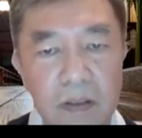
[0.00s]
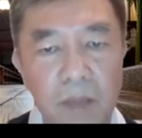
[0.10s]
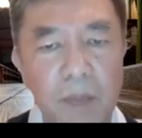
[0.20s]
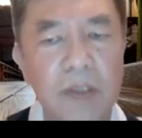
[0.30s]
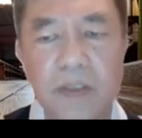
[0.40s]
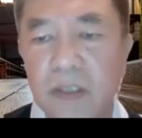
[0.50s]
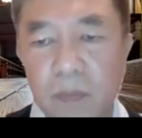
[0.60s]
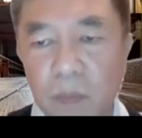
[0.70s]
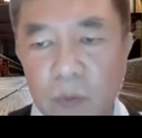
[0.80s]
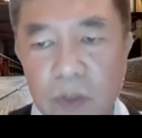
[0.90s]
I mean, it's
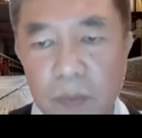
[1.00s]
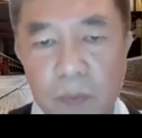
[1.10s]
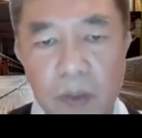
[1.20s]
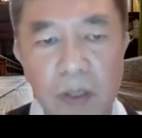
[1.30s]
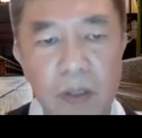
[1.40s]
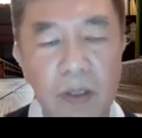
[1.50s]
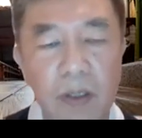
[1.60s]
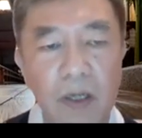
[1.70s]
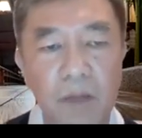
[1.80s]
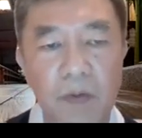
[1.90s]
same way
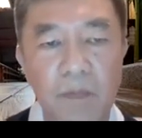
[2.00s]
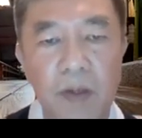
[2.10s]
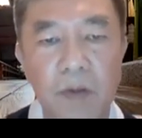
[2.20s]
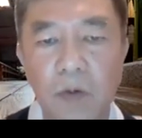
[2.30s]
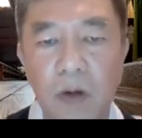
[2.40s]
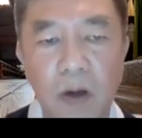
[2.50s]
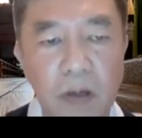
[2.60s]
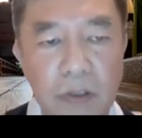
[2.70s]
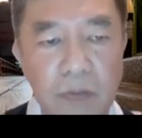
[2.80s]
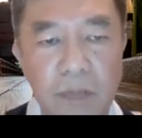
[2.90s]
that we went to
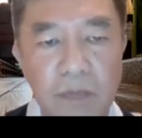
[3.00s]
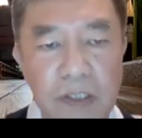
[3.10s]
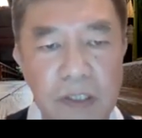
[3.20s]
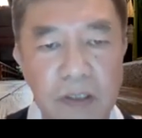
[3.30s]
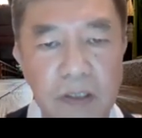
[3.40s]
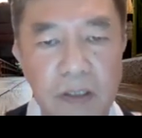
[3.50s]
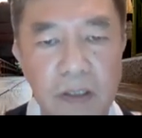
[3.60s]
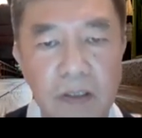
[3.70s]
college when we studied,